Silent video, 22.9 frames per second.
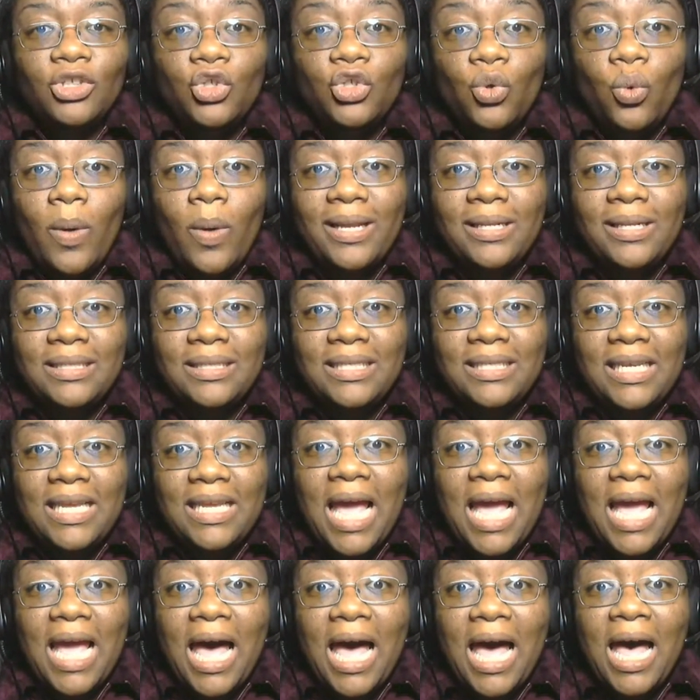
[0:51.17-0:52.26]
20
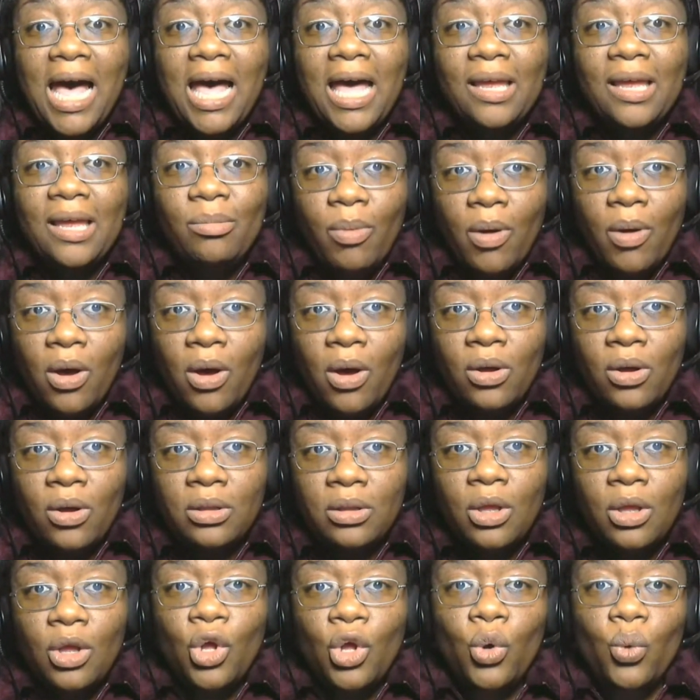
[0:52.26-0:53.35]
oddball